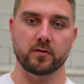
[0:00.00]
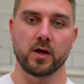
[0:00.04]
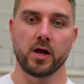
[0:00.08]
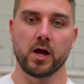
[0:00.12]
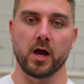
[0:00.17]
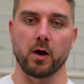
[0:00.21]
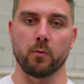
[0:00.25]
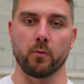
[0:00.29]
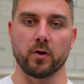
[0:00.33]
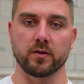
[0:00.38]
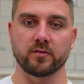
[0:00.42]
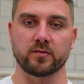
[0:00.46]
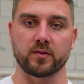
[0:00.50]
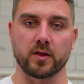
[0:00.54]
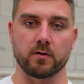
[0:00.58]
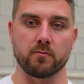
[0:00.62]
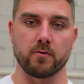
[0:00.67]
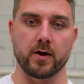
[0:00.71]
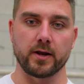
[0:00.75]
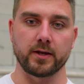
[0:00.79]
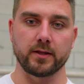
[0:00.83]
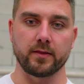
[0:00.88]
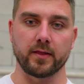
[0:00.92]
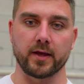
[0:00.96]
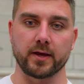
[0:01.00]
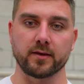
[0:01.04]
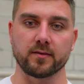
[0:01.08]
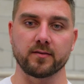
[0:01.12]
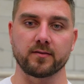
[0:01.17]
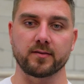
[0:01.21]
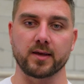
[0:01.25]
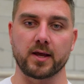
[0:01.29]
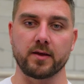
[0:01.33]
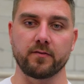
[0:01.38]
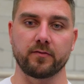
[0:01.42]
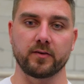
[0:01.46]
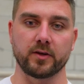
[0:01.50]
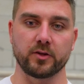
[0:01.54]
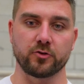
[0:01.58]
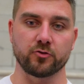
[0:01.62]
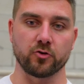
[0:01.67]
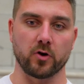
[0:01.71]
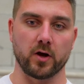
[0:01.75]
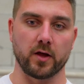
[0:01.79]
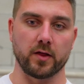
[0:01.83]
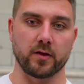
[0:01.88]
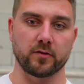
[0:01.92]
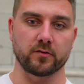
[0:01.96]
and once they're ready they can safely
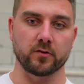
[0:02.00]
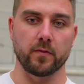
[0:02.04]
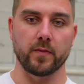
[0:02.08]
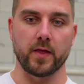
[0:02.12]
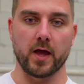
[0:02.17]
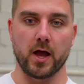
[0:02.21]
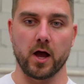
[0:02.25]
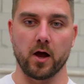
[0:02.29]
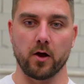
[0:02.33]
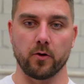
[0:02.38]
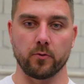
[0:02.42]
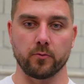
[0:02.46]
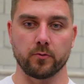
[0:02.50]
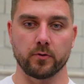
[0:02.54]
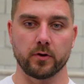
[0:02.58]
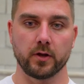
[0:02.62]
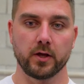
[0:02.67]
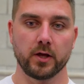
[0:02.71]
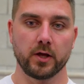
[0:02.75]
try this on their own.